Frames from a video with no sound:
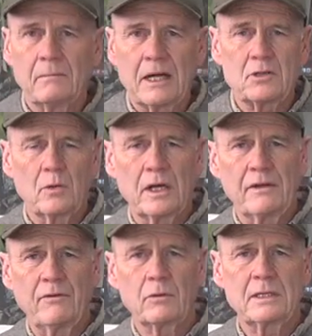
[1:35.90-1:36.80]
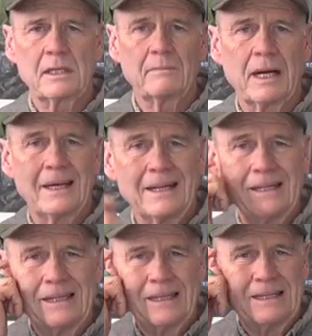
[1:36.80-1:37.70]
by twenty, fourteen by
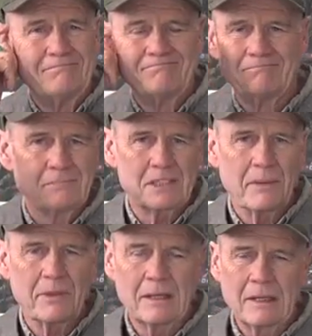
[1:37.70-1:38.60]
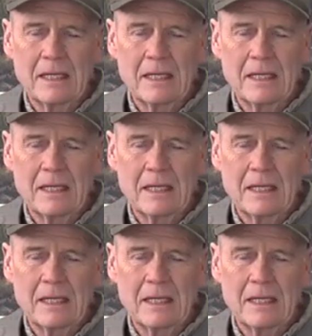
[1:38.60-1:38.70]
something,